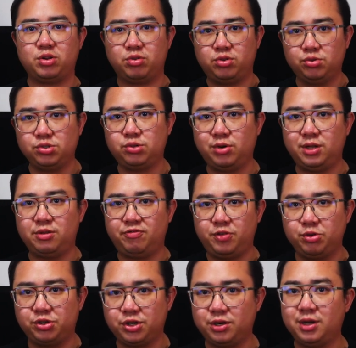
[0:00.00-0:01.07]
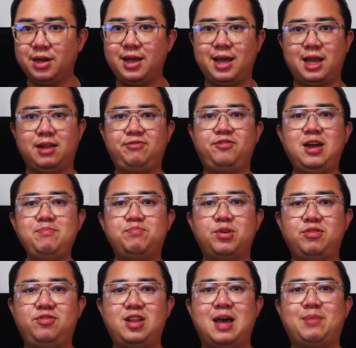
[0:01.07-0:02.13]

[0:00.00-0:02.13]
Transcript: want to do so in the future and I find both